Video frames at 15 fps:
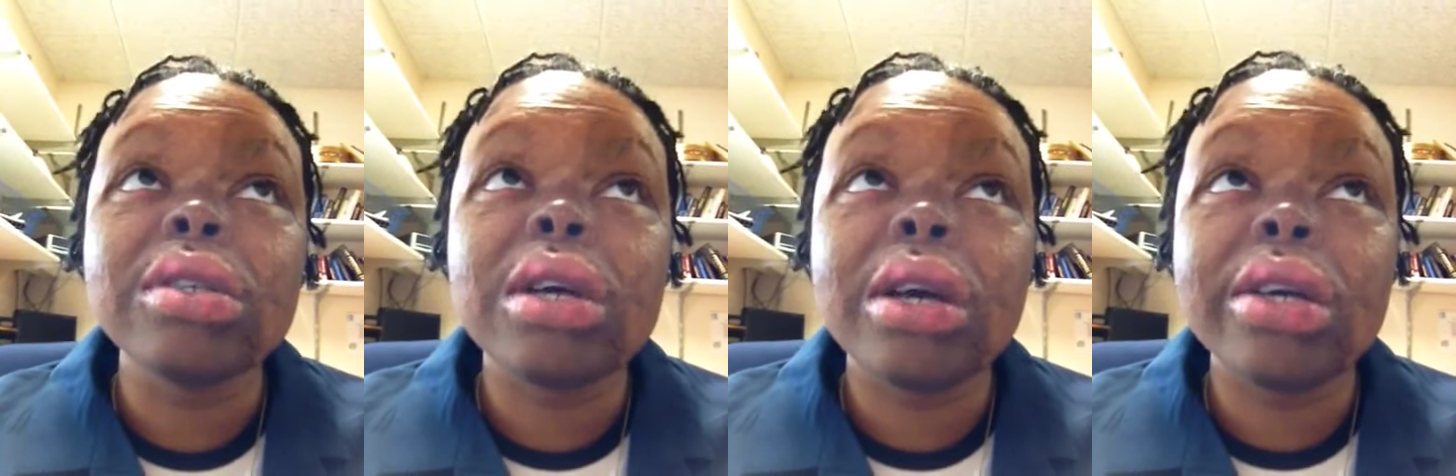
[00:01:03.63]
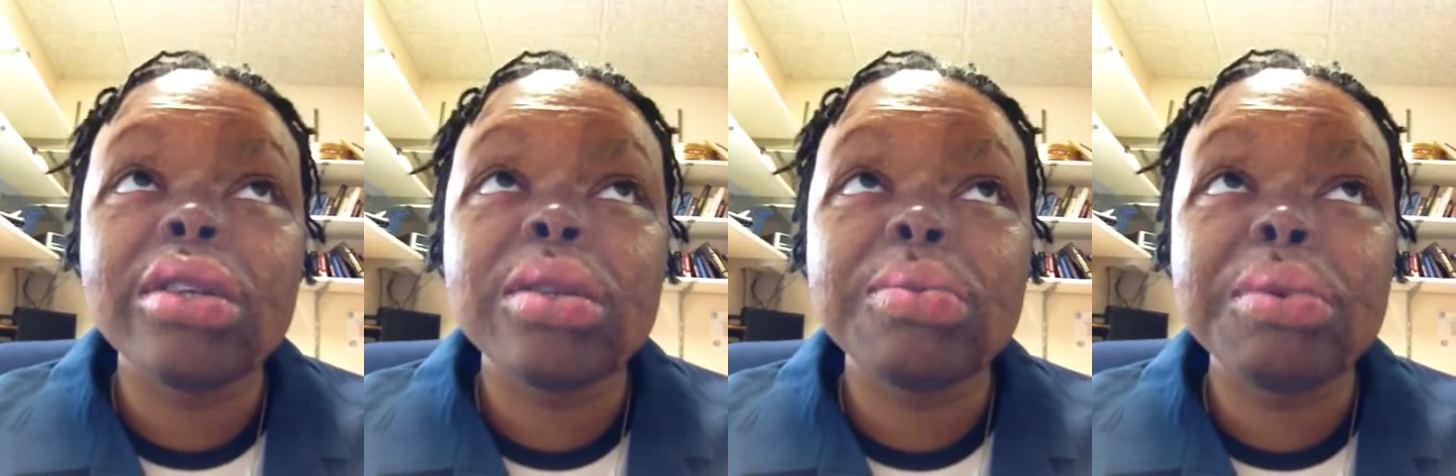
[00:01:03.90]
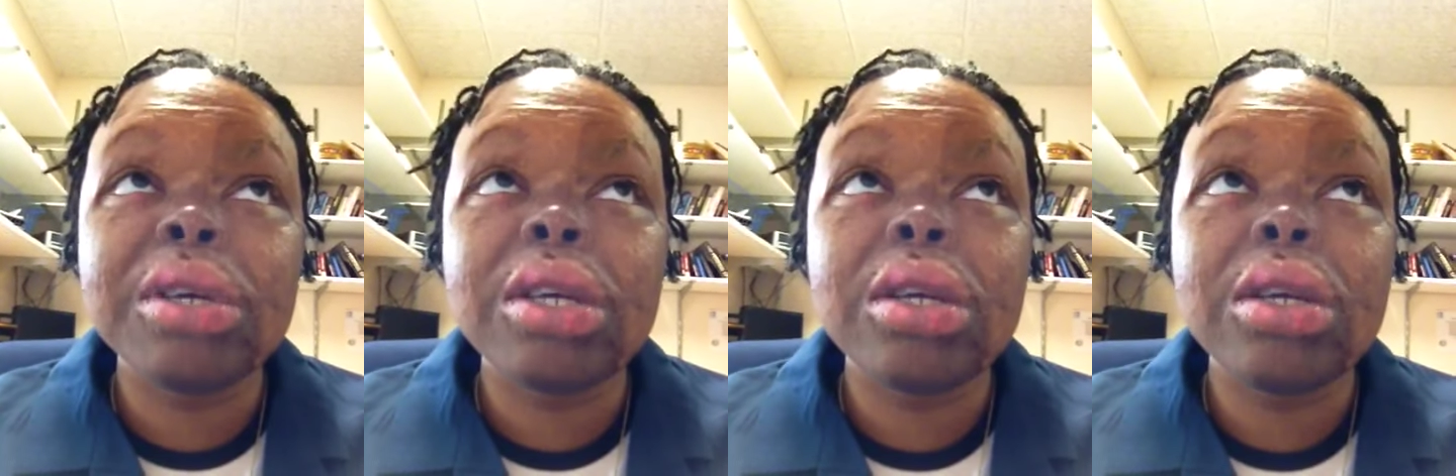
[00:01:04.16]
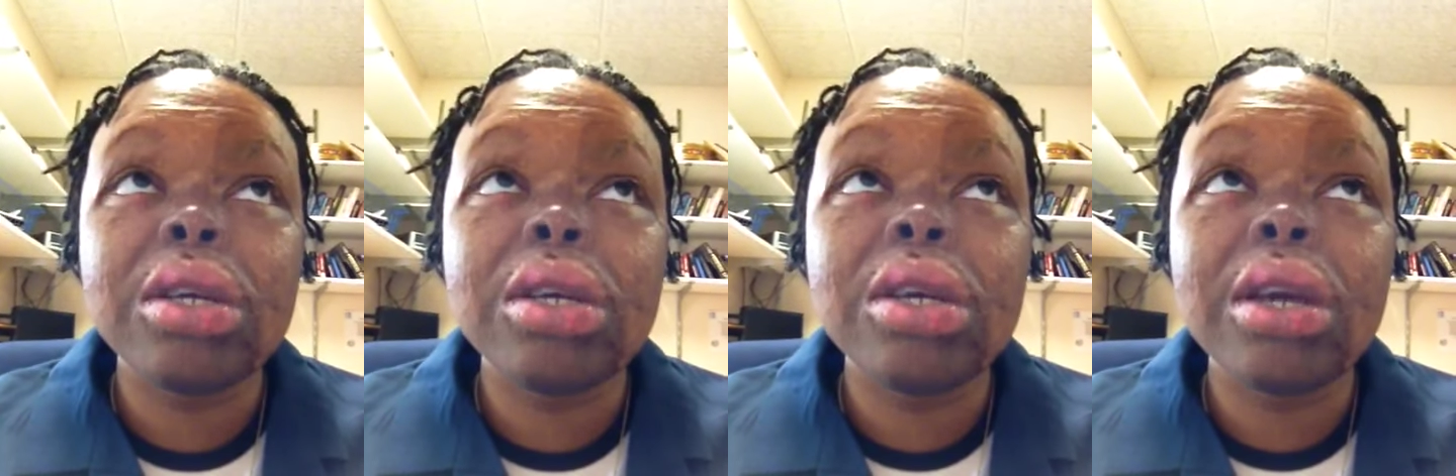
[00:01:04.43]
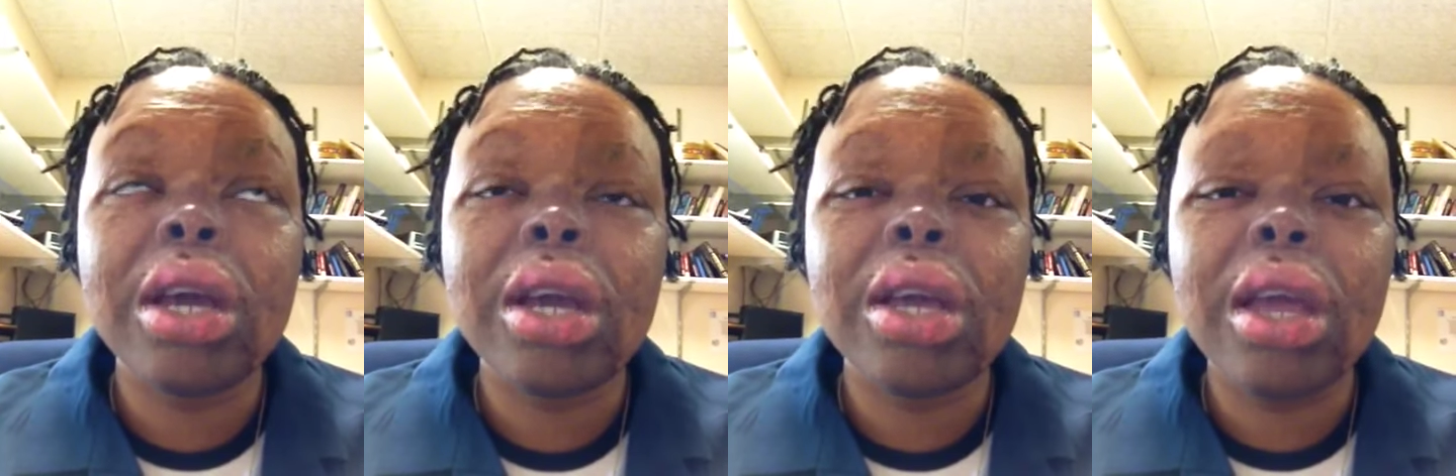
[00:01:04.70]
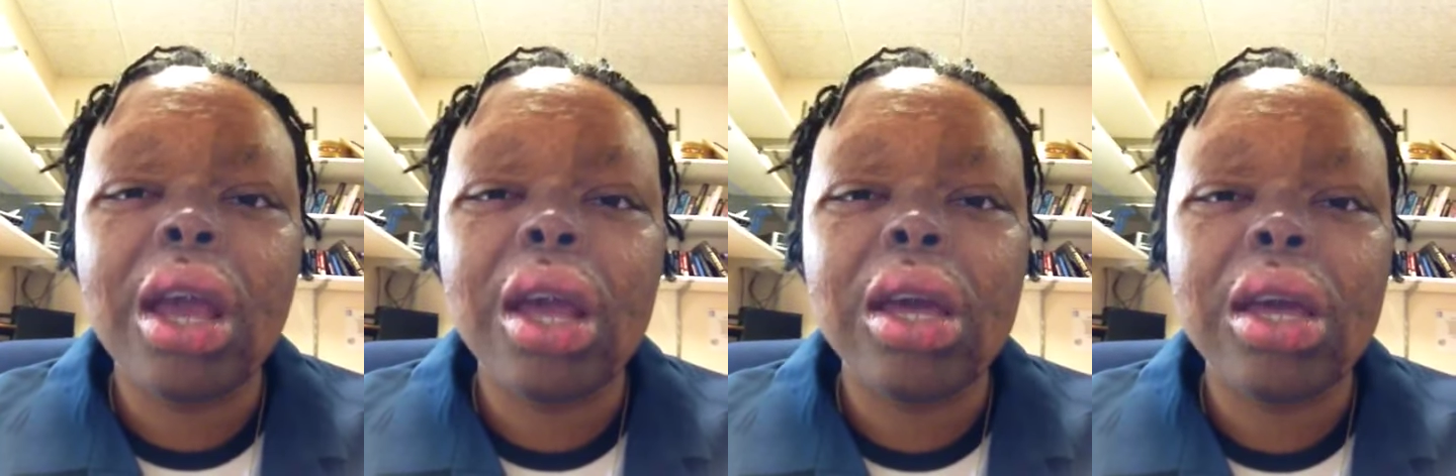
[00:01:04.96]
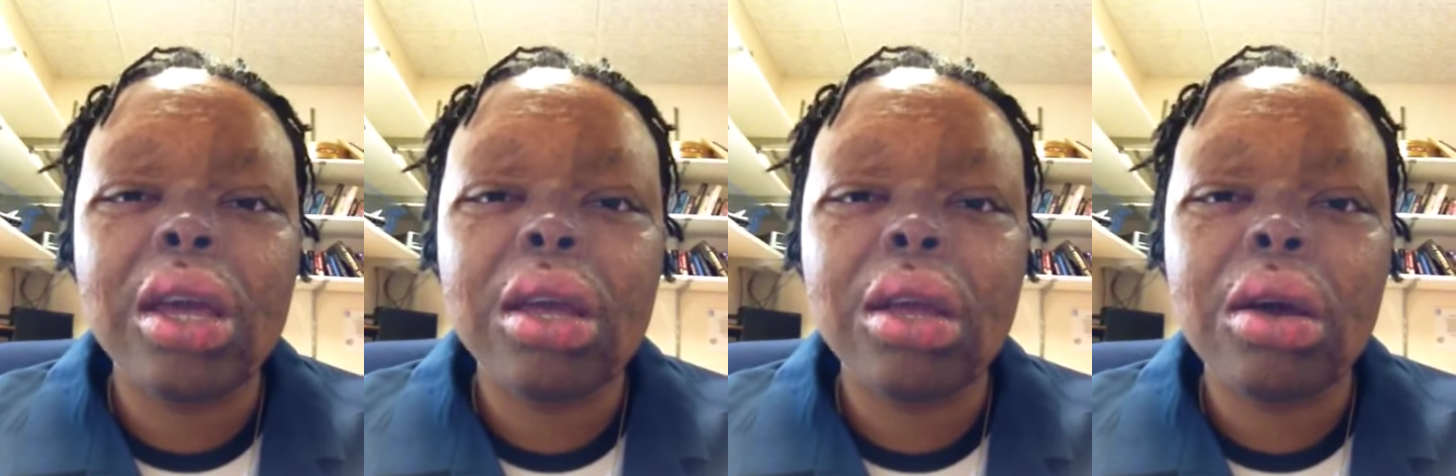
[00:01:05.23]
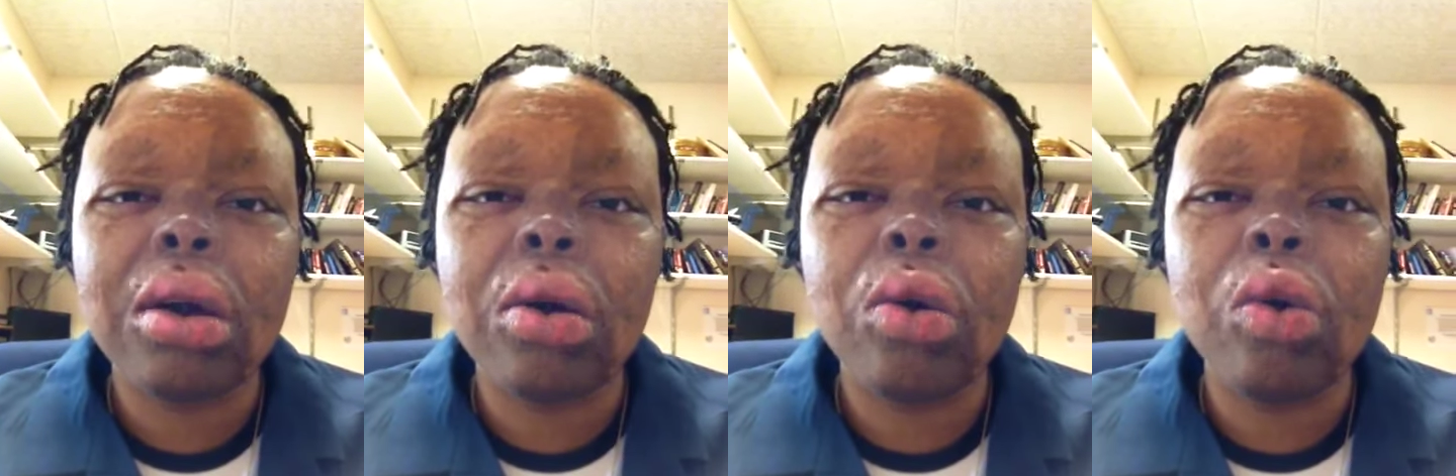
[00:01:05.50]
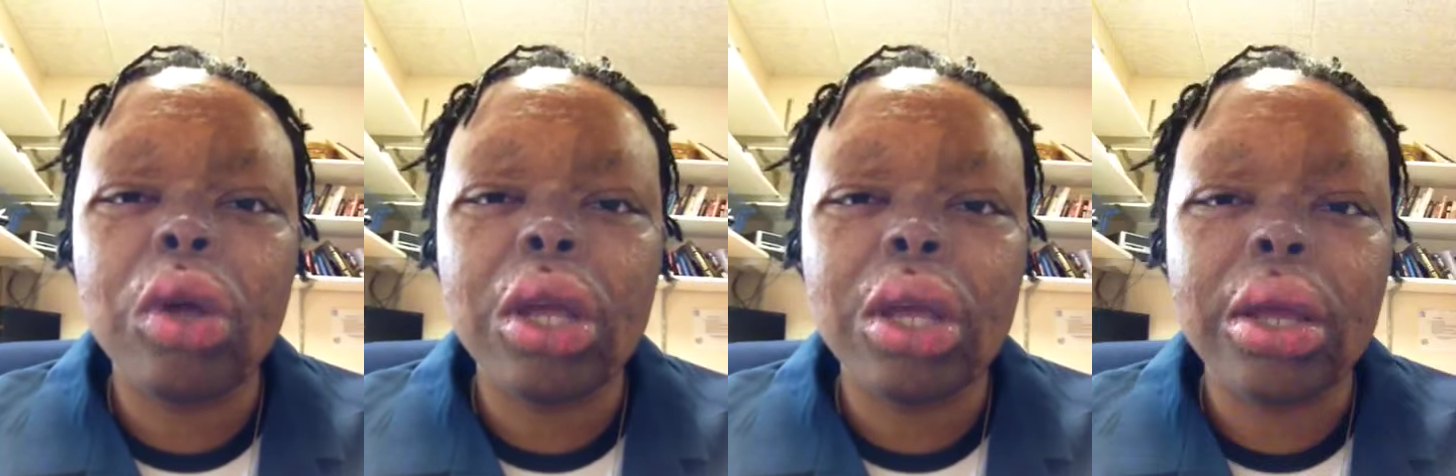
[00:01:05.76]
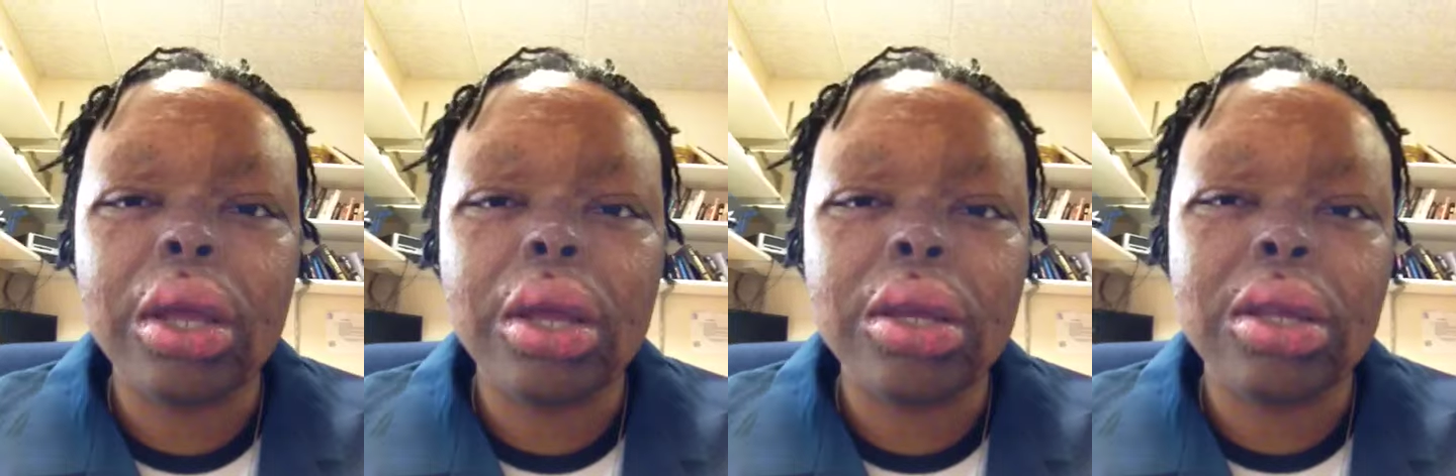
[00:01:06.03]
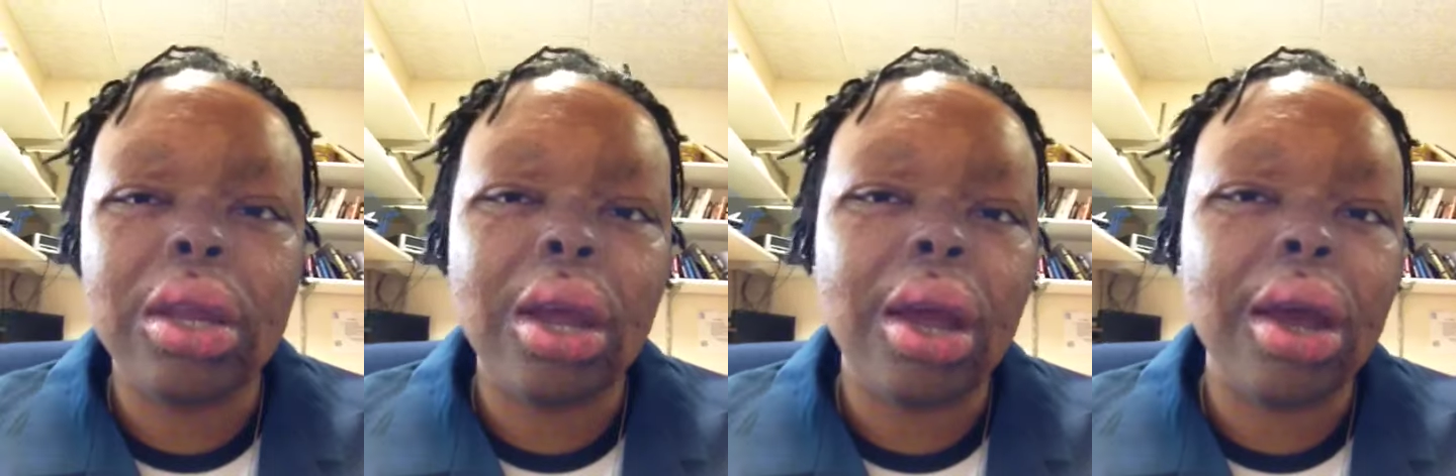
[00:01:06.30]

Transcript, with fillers: S P E A K O N